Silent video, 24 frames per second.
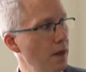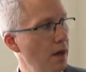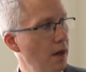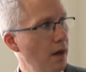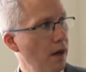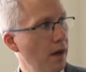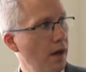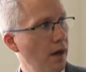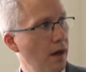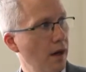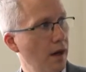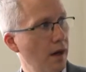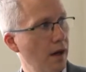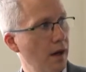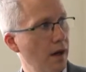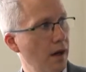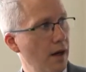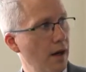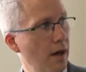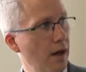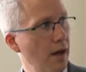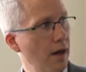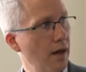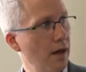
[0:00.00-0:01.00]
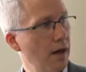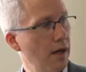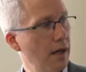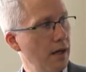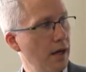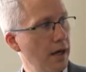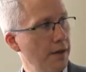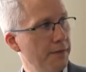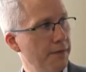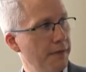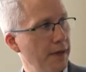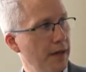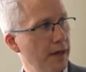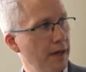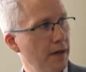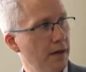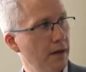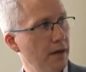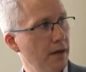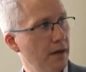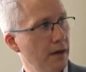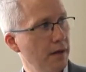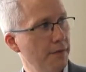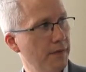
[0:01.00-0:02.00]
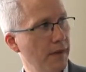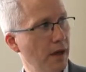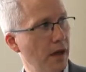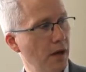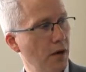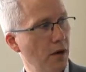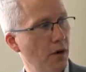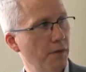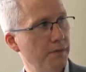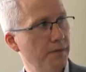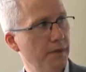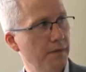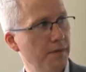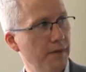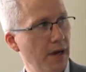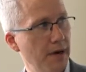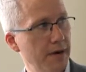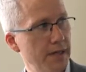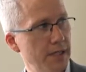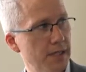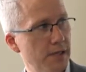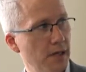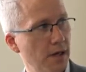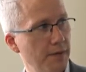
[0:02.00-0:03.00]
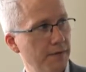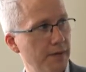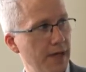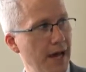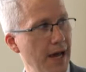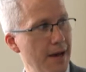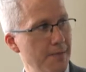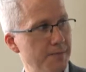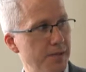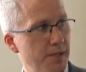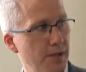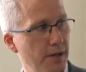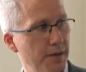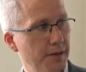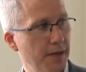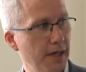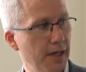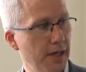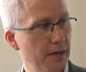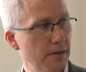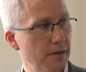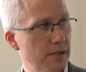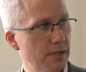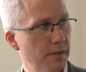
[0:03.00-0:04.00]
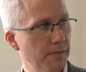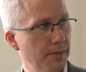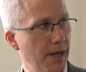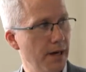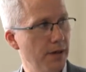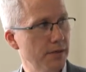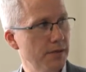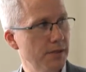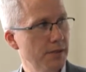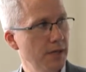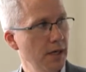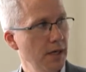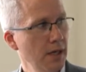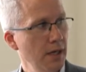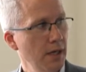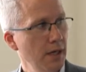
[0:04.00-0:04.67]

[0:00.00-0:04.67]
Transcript: I think a lot of the variants overlap, so I think it's about